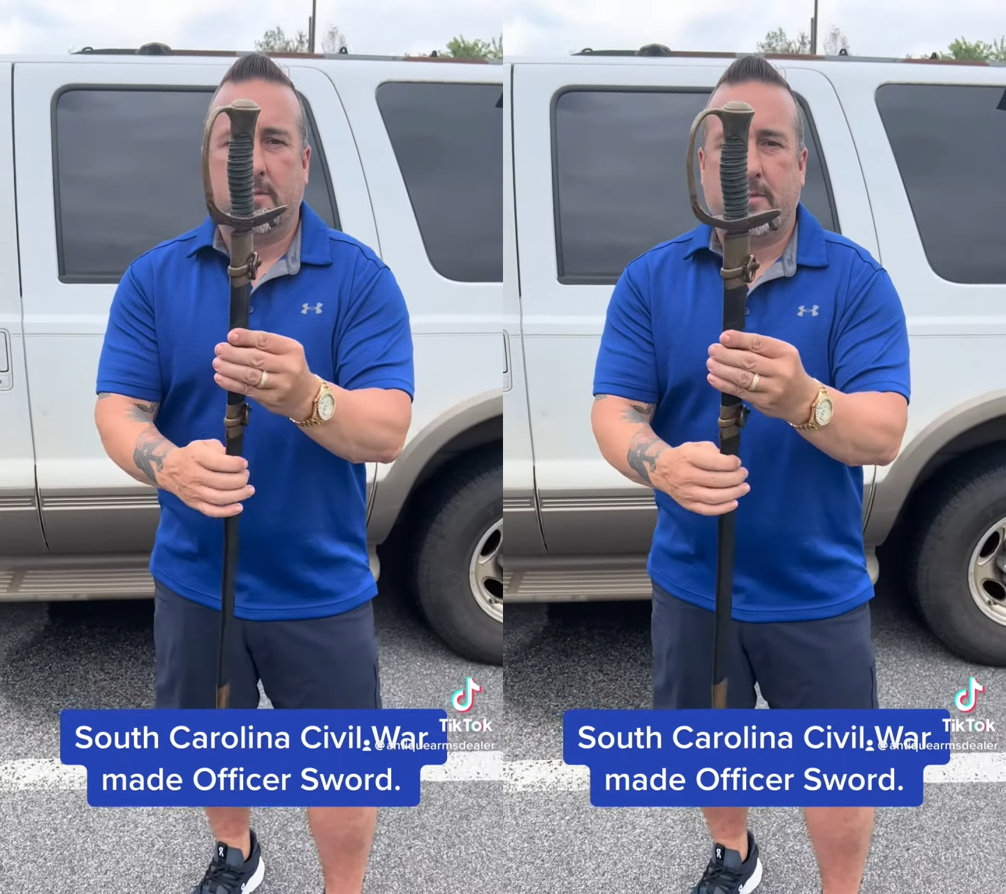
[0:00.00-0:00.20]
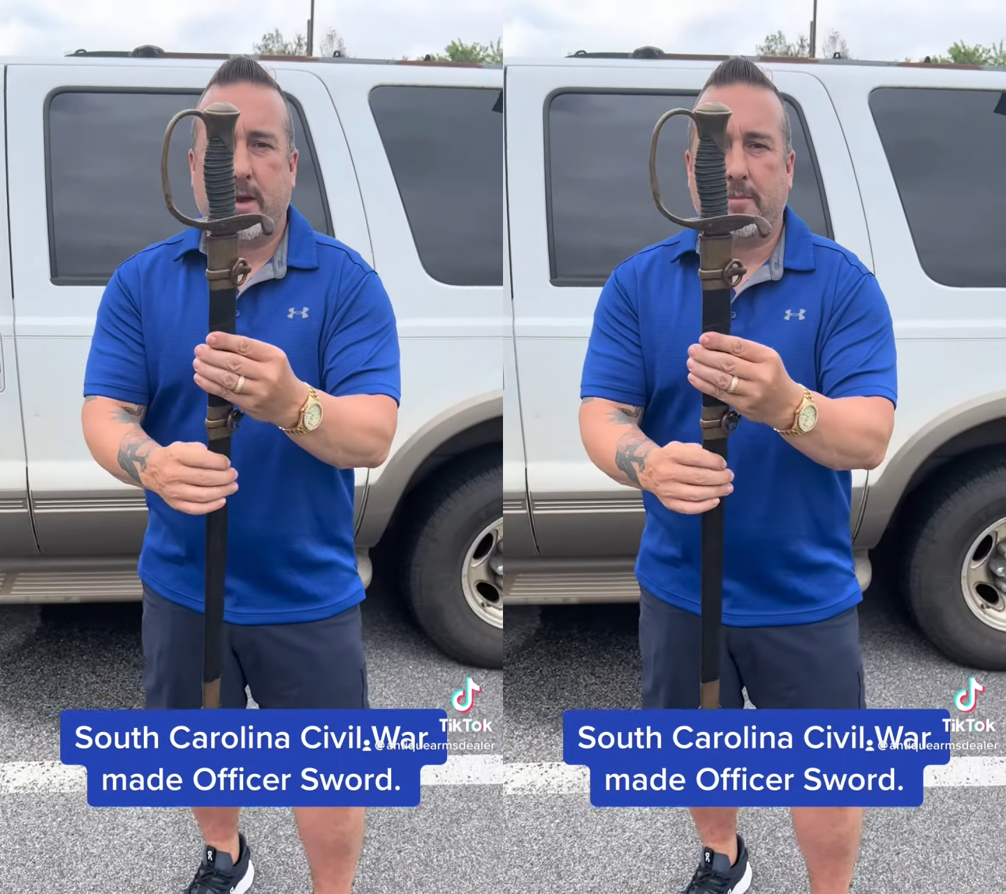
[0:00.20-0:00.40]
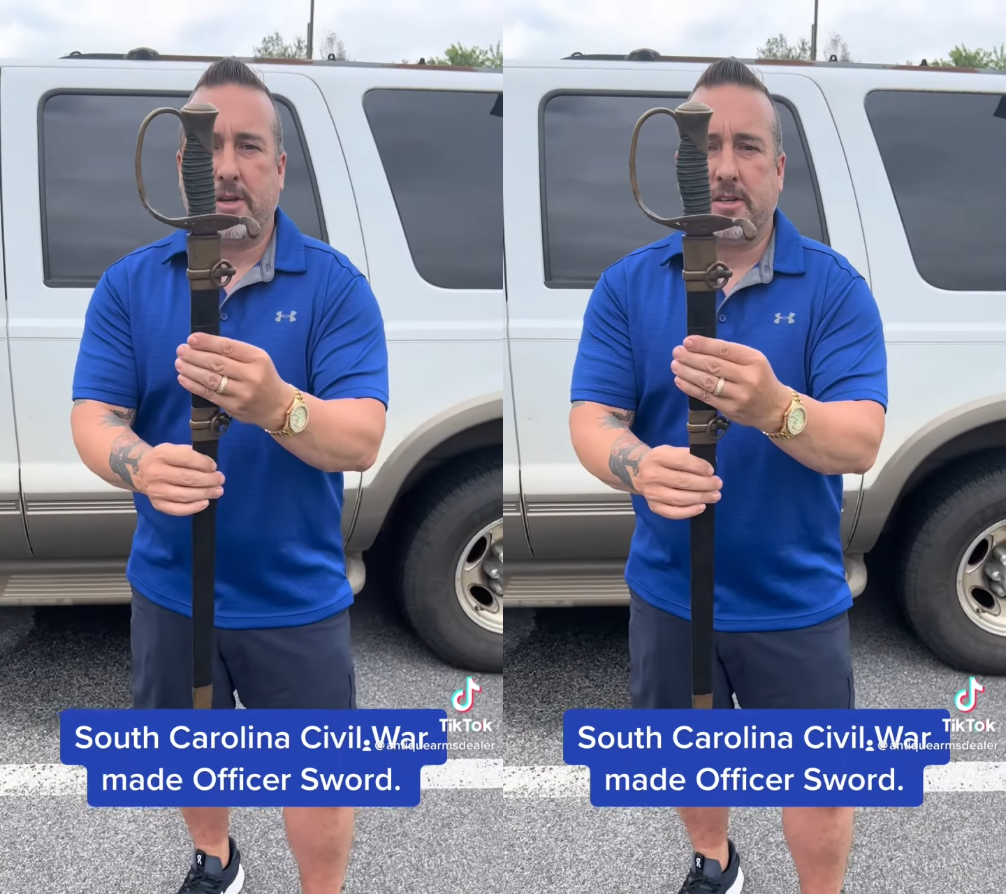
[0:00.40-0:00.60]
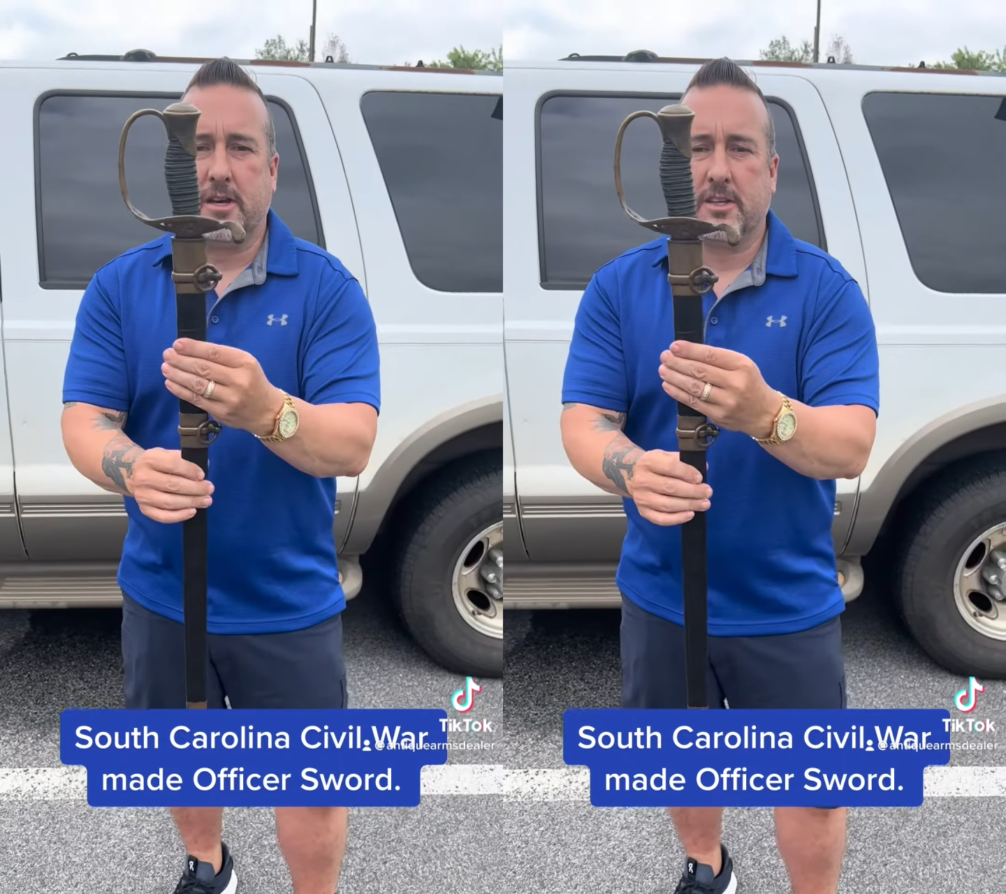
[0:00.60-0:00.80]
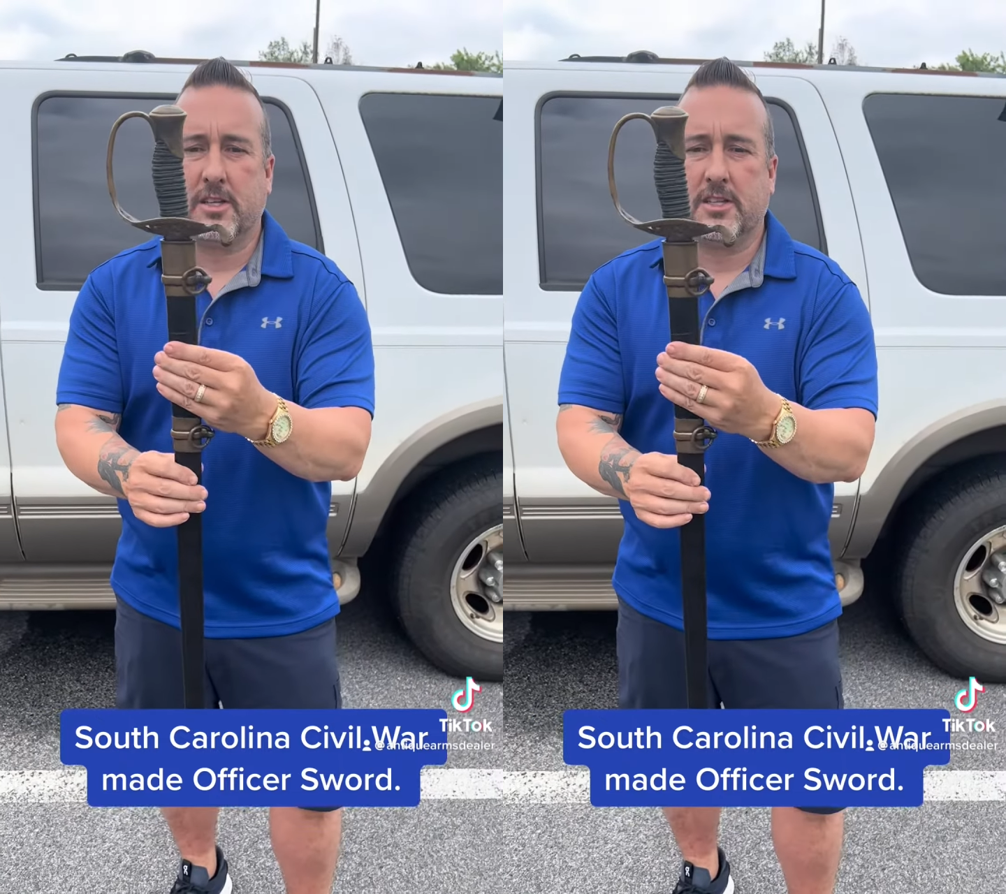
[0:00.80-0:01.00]
by B.
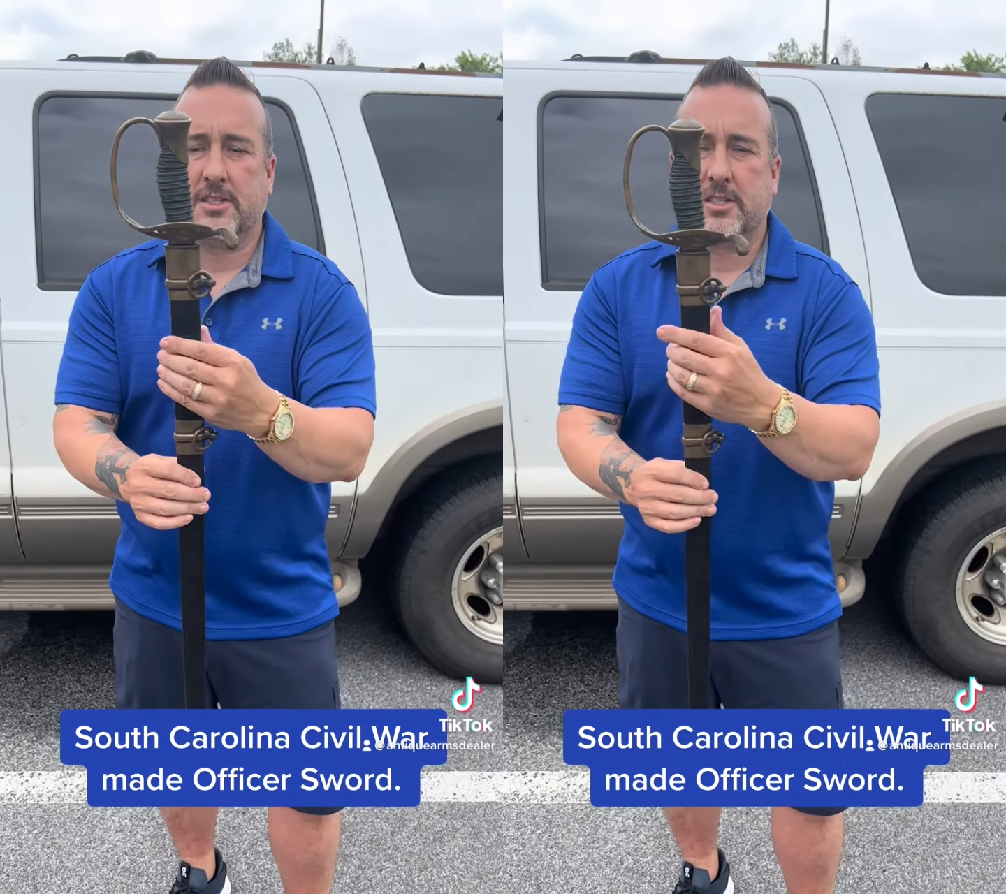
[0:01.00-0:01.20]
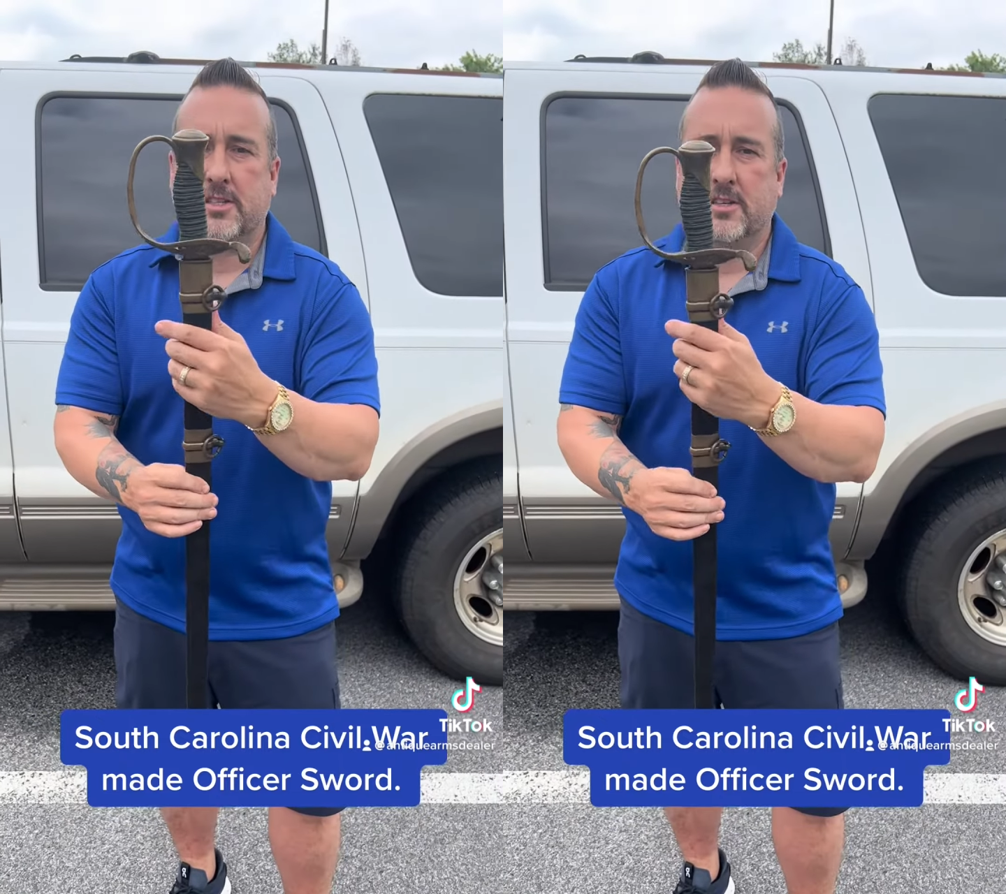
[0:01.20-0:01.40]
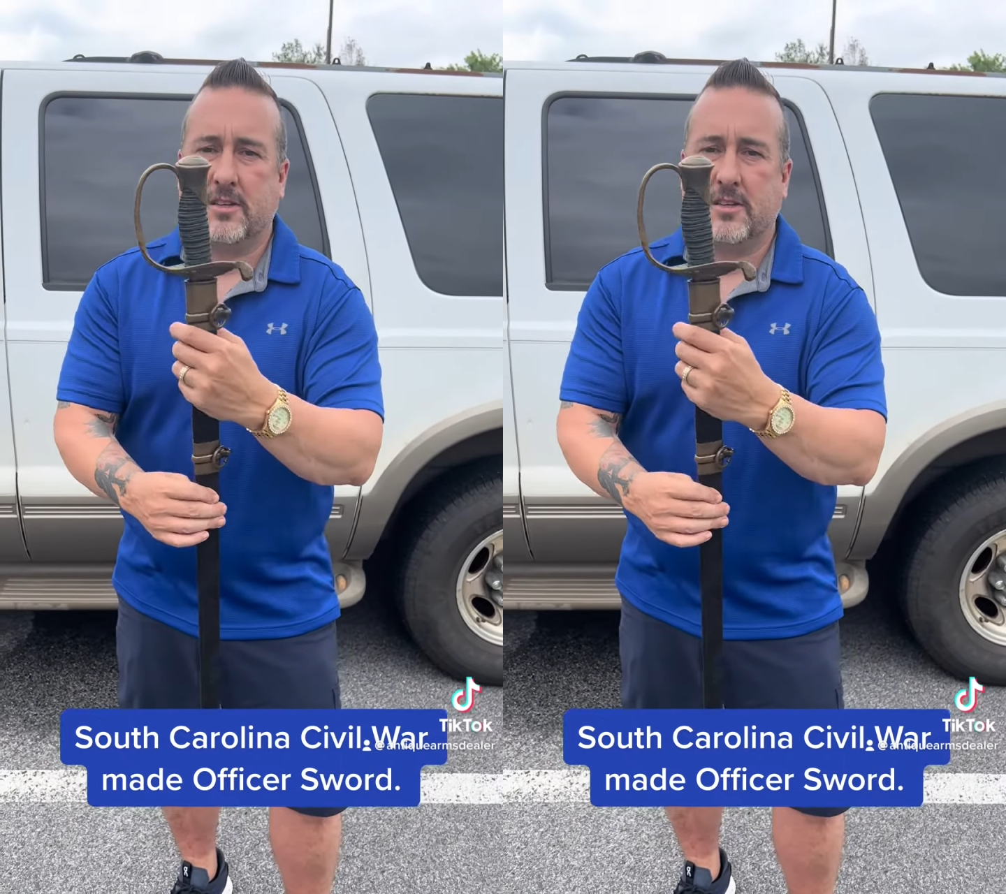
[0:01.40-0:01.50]
Douglas.